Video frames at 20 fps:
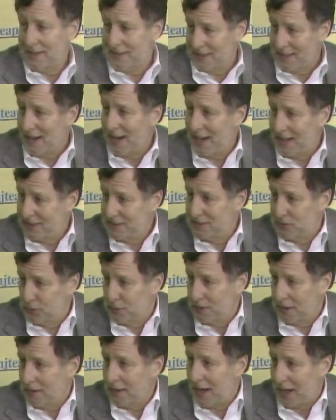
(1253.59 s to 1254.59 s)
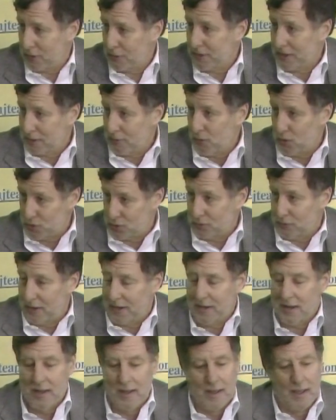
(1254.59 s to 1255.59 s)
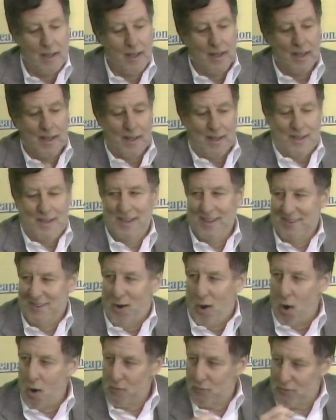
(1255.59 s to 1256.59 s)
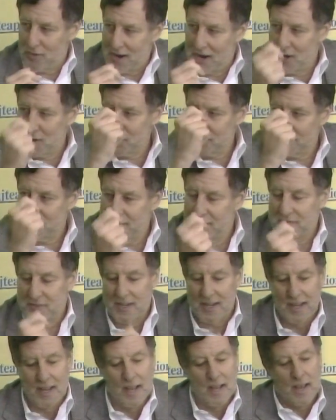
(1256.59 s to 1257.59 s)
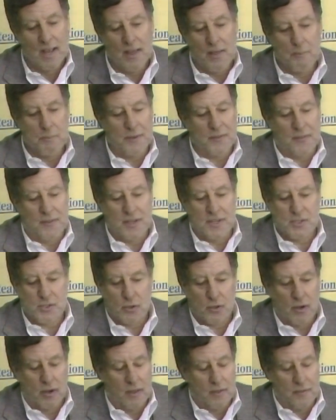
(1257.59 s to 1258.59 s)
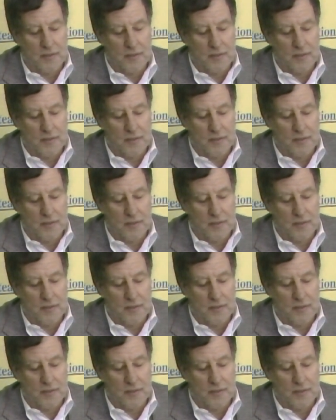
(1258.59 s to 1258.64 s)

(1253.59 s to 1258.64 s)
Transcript: like the guy doing the lottery commercial, right? Over 100. But these are